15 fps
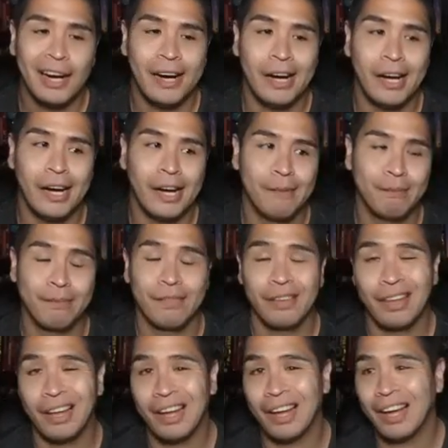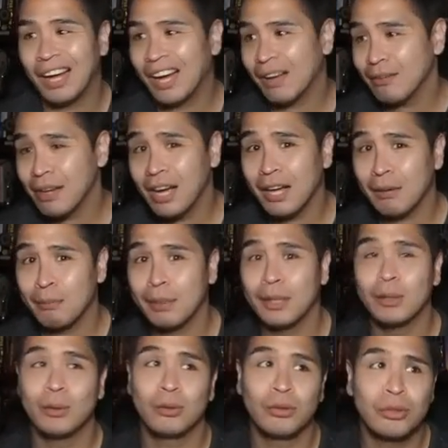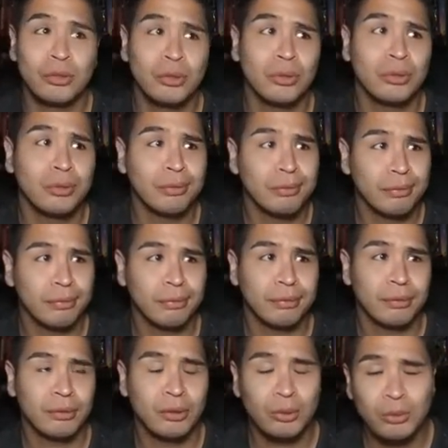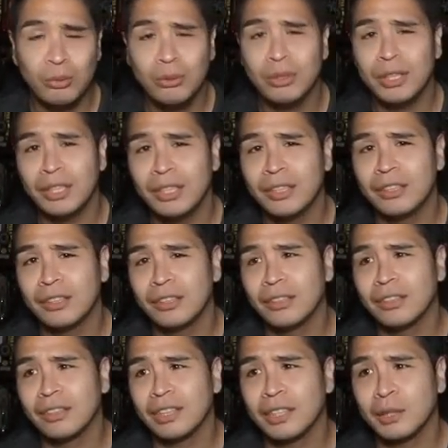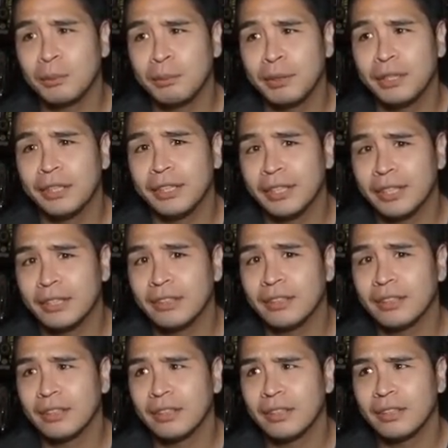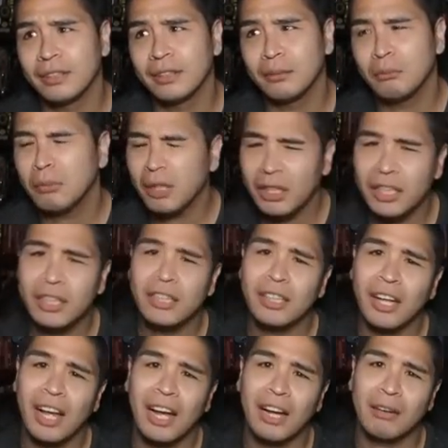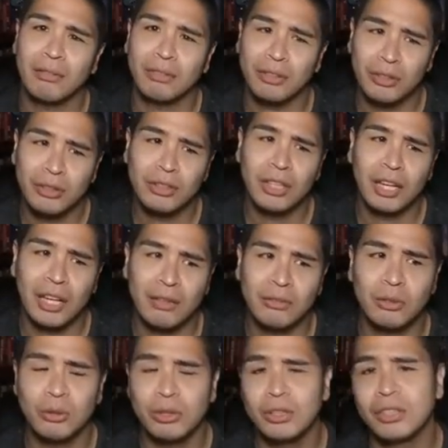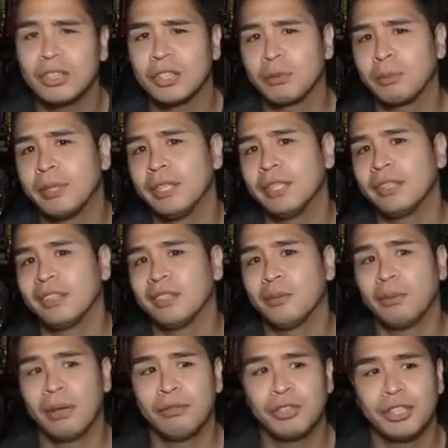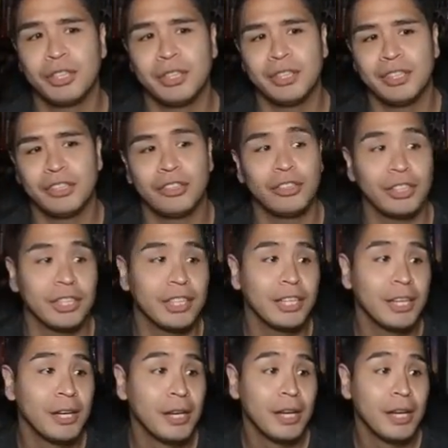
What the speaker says: I've got about 2 years experience, about a year and a half, 2 years experience in the rev share industry.